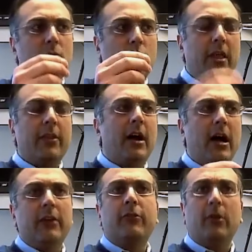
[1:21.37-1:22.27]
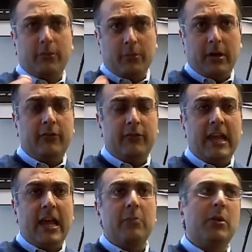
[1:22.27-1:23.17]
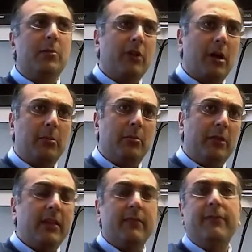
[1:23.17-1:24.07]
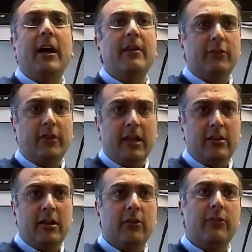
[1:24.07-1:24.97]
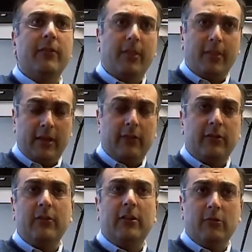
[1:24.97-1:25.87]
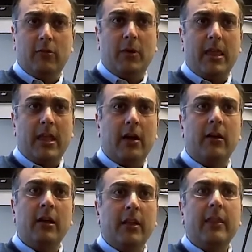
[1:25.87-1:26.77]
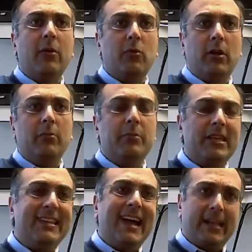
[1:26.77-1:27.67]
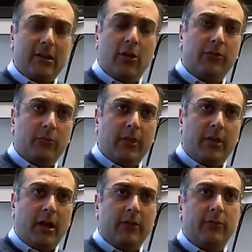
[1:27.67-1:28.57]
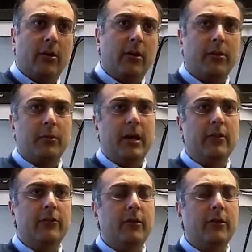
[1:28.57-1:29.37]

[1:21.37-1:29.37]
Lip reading: with osteoarthritis yet, but probably in 5 or 10 years, if the things continue the way they are, they will be diagnosed with osteoarthritis.